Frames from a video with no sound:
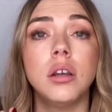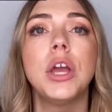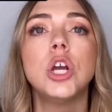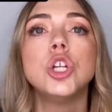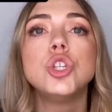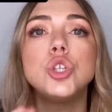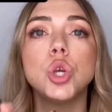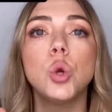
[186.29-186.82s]

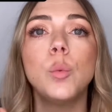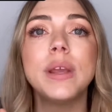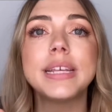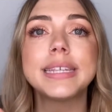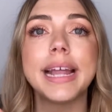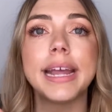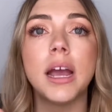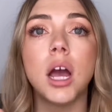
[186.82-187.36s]
2 weeks
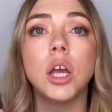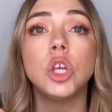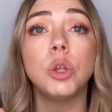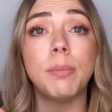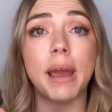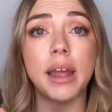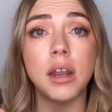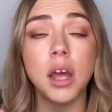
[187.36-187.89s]
later, you pay
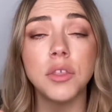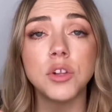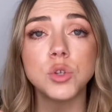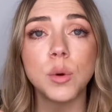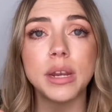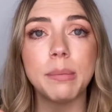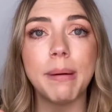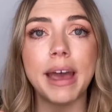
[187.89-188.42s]
another
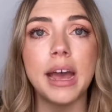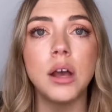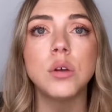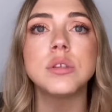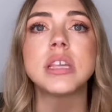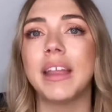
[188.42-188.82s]
£20,